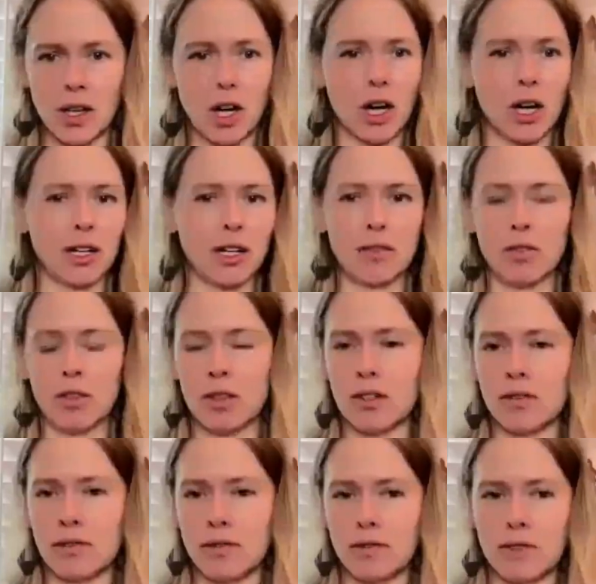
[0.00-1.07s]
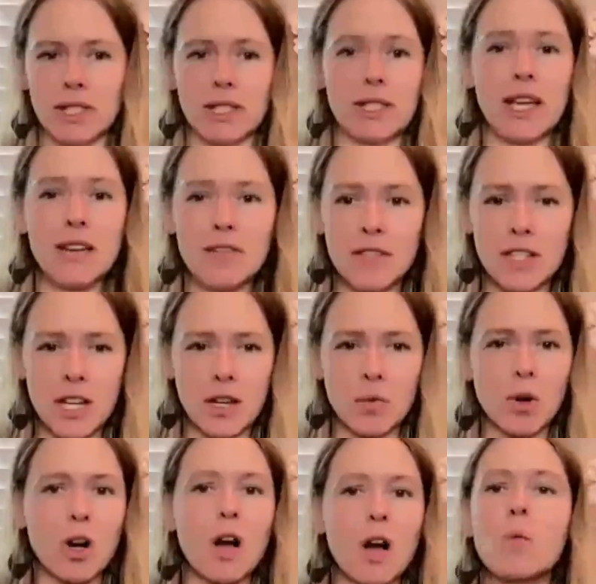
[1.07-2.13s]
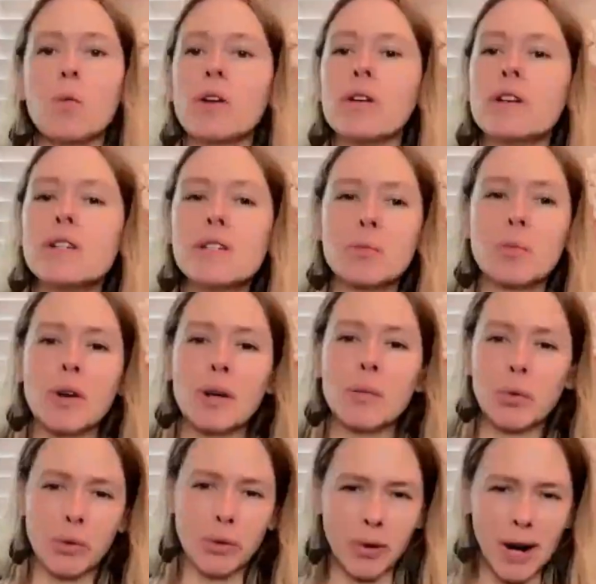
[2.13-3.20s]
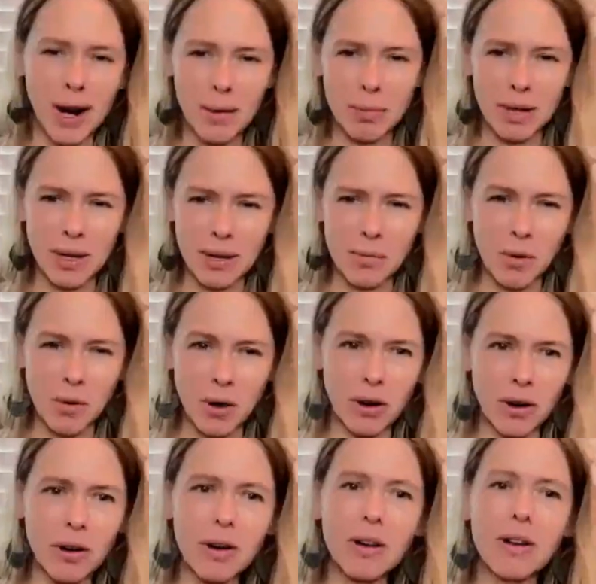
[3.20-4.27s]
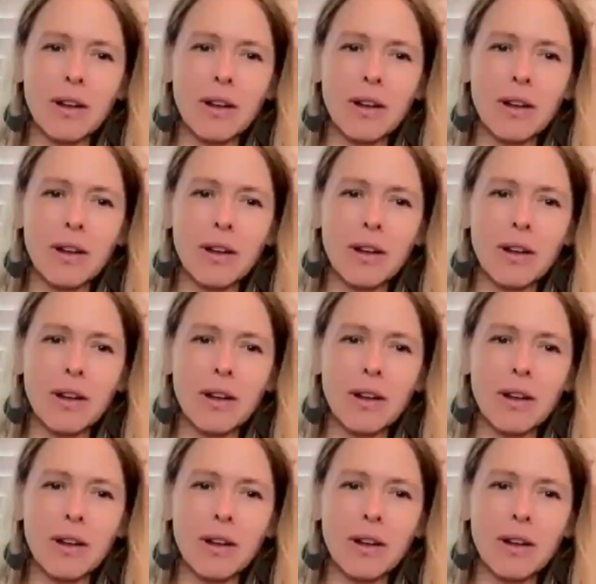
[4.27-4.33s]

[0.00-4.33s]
our level of safety, and we're not willing to put up with crap anymore.